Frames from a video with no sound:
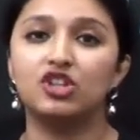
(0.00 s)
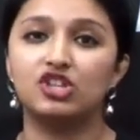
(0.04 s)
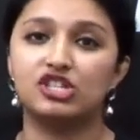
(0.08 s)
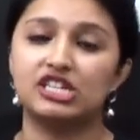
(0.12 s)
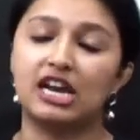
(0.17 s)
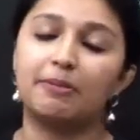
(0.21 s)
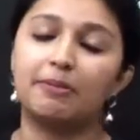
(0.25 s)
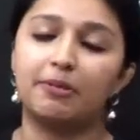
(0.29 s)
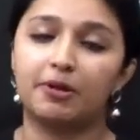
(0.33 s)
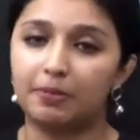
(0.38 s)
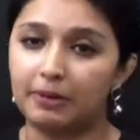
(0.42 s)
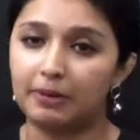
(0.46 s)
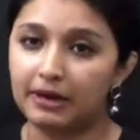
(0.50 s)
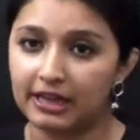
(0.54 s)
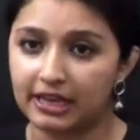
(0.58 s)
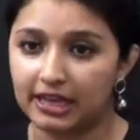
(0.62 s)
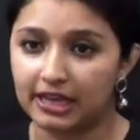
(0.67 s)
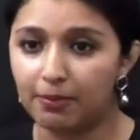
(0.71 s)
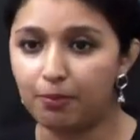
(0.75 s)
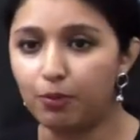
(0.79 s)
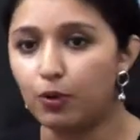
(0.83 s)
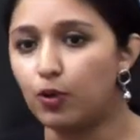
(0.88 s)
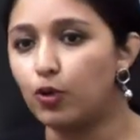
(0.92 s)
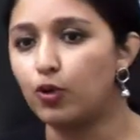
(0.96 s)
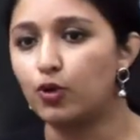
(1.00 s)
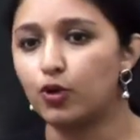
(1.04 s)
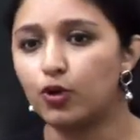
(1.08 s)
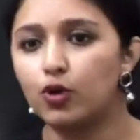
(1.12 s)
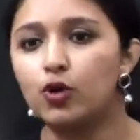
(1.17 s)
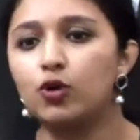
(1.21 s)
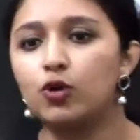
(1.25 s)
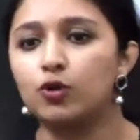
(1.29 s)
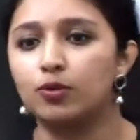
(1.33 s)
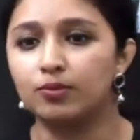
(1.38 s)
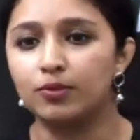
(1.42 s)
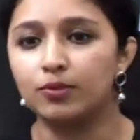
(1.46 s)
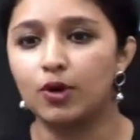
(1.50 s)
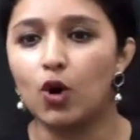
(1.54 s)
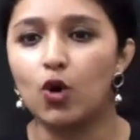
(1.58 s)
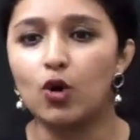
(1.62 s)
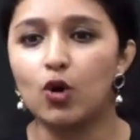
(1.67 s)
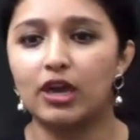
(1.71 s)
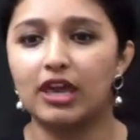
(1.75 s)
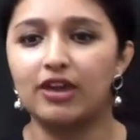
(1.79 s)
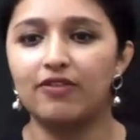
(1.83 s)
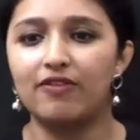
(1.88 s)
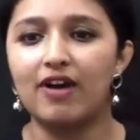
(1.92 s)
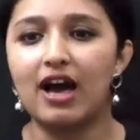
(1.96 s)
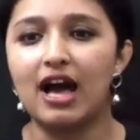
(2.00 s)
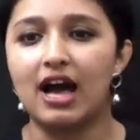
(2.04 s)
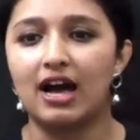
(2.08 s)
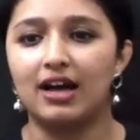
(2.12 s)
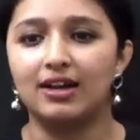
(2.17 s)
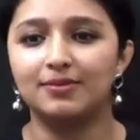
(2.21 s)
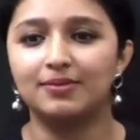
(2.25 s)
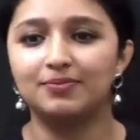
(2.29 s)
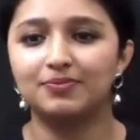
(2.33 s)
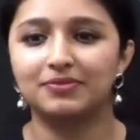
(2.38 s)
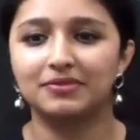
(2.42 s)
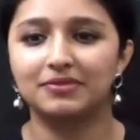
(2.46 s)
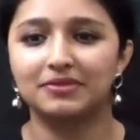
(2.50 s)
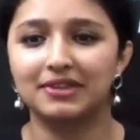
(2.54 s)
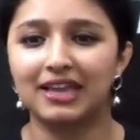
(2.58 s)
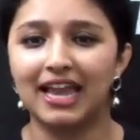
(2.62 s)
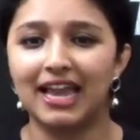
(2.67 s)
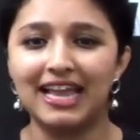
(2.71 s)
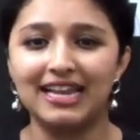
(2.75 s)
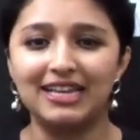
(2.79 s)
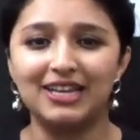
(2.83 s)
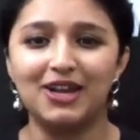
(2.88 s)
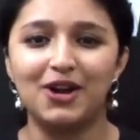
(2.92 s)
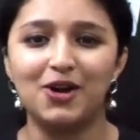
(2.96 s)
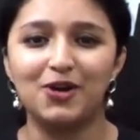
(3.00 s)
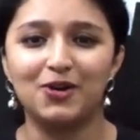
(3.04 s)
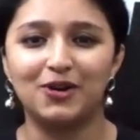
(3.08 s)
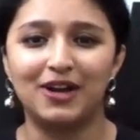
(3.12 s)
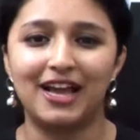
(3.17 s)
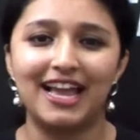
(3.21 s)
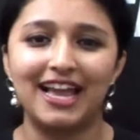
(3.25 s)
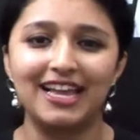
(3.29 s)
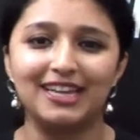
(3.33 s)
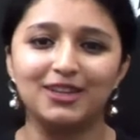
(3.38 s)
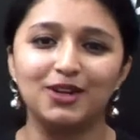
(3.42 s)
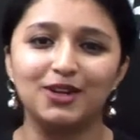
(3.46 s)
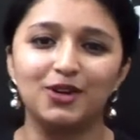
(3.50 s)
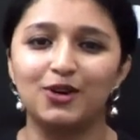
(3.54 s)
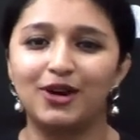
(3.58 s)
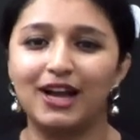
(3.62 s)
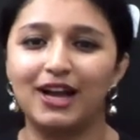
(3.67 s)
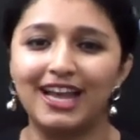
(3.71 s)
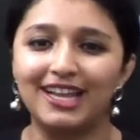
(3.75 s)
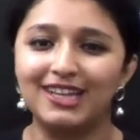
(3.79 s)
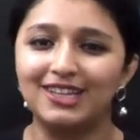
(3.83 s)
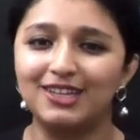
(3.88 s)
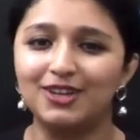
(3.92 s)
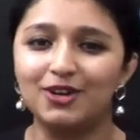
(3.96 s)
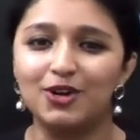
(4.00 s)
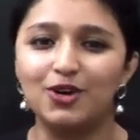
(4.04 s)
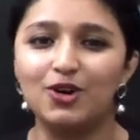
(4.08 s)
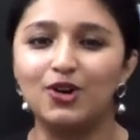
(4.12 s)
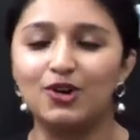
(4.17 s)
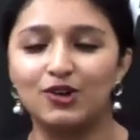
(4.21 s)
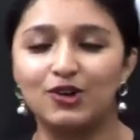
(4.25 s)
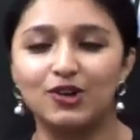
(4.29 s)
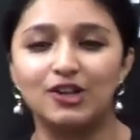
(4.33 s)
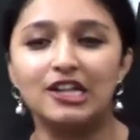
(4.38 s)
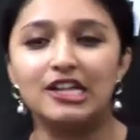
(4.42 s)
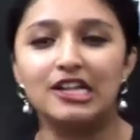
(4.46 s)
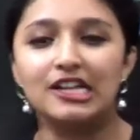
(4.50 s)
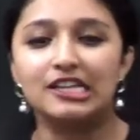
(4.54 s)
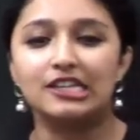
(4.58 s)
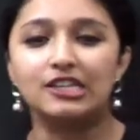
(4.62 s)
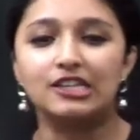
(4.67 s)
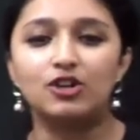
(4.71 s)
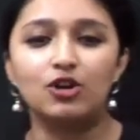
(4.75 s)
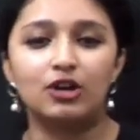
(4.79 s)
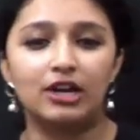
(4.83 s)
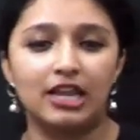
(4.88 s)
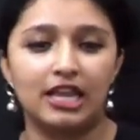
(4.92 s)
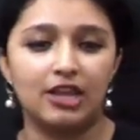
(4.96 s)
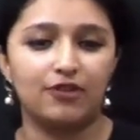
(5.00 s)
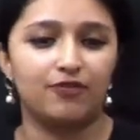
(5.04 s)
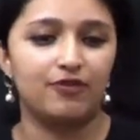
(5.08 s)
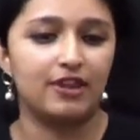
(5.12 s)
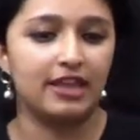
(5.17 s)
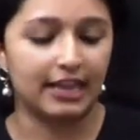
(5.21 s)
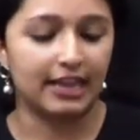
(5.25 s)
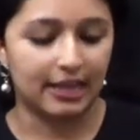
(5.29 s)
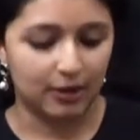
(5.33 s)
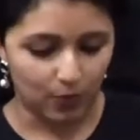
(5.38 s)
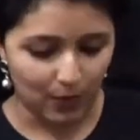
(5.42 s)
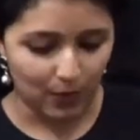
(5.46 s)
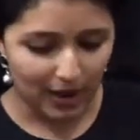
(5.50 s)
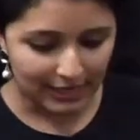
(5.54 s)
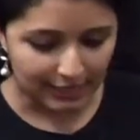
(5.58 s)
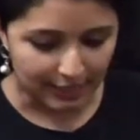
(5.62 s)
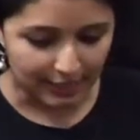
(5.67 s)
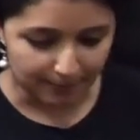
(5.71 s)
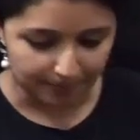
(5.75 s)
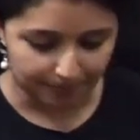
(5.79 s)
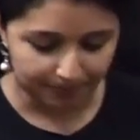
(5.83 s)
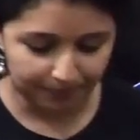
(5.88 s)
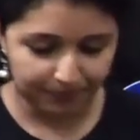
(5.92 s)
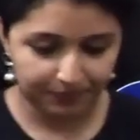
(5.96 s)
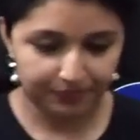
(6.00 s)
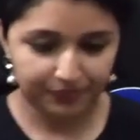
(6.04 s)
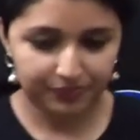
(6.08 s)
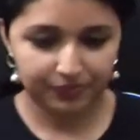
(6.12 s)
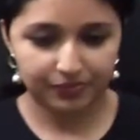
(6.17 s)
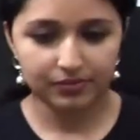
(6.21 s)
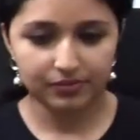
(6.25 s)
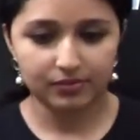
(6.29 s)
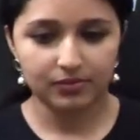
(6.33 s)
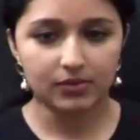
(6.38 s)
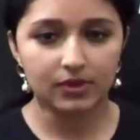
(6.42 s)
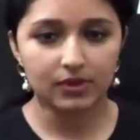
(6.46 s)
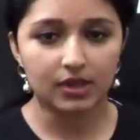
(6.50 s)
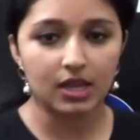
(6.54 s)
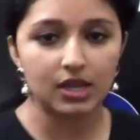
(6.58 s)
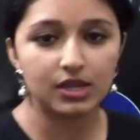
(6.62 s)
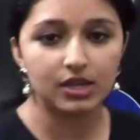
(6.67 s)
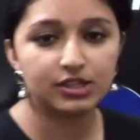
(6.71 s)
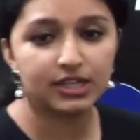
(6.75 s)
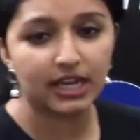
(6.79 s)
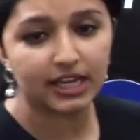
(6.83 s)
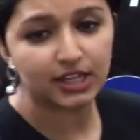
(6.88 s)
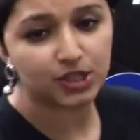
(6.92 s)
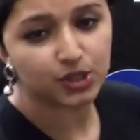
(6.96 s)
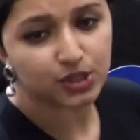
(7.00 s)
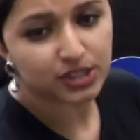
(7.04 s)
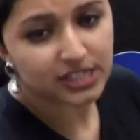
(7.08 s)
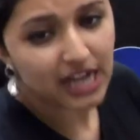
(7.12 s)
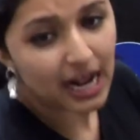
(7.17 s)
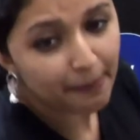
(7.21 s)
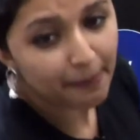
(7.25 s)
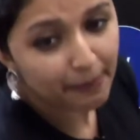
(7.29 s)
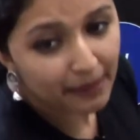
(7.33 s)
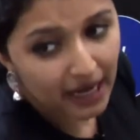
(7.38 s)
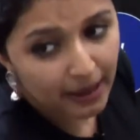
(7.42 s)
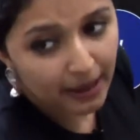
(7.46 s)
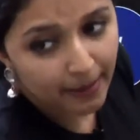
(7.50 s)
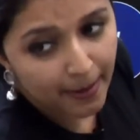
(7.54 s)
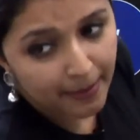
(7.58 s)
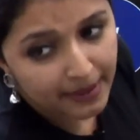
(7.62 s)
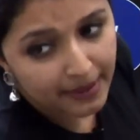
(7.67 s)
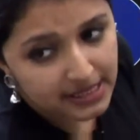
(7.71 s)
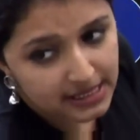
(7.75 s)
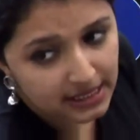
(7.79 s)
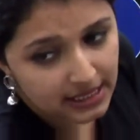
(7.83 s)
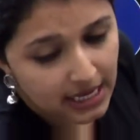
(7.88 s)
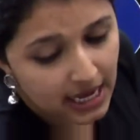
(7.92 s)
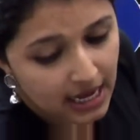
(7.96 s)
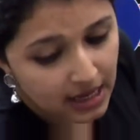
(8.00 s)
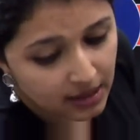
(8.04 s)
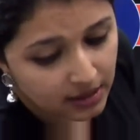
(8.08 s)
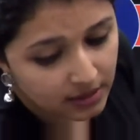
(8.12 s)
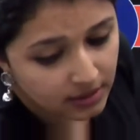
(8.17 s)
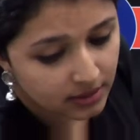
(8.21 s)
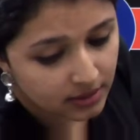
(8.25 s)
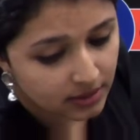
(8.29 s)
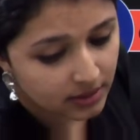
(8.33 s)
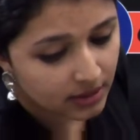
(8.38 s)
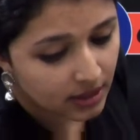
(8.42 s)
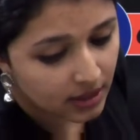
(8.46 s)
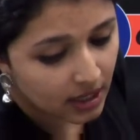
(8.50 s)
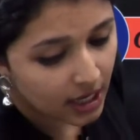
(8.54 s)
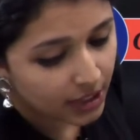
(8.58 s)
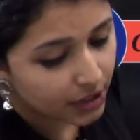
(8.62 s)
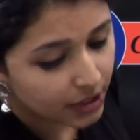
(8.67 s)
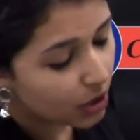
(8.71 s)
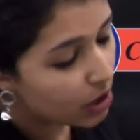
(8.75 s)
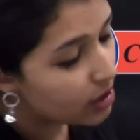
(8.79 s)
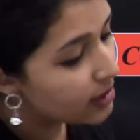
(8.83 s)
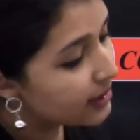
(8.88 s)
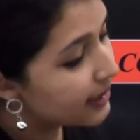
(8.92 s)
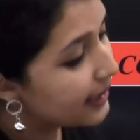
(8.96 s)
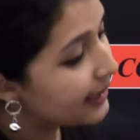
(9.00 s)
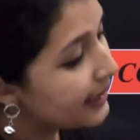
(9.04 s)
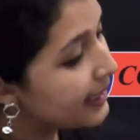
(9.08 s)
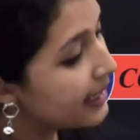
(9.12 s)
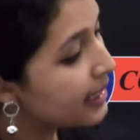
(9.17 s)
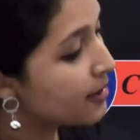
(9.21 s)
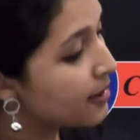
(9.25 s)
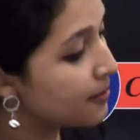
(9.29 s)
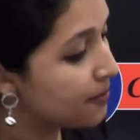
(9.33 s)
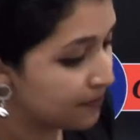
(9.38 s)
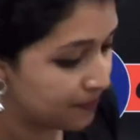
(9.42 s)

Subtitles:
chapter. Okay, va? Hello. Good evening and welcome. Cheri, so start pallama pasangla. Are you all ready?